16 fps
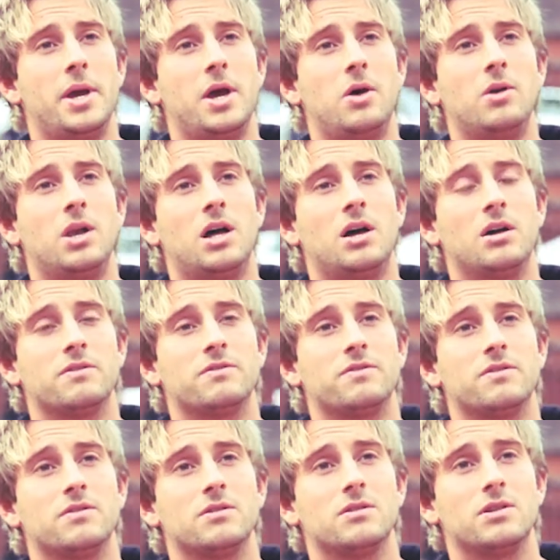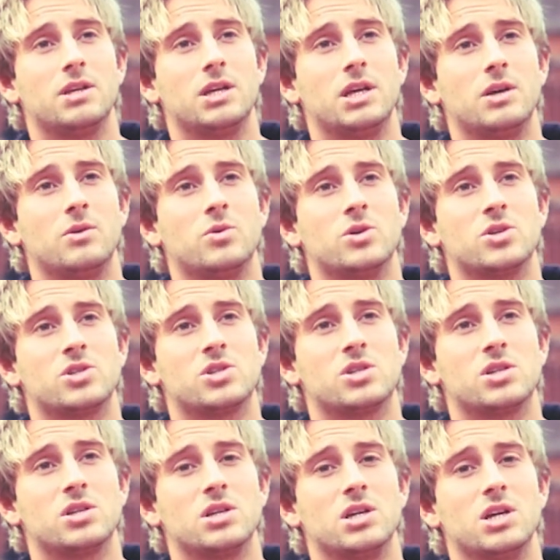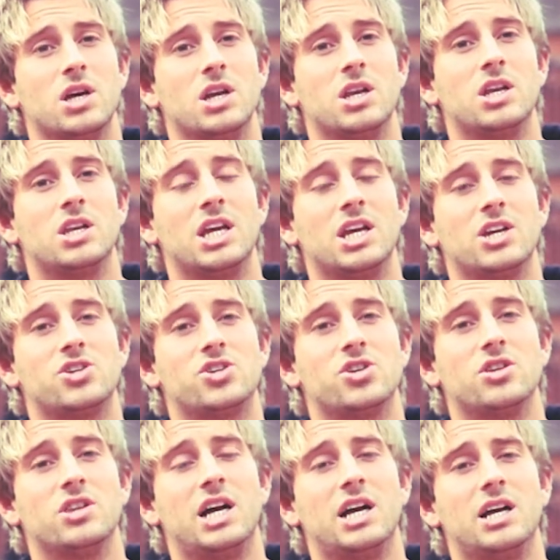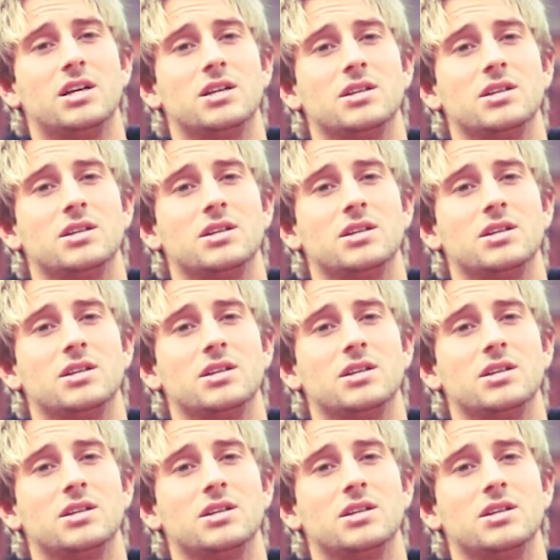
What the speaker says: whole life. It was an addiction that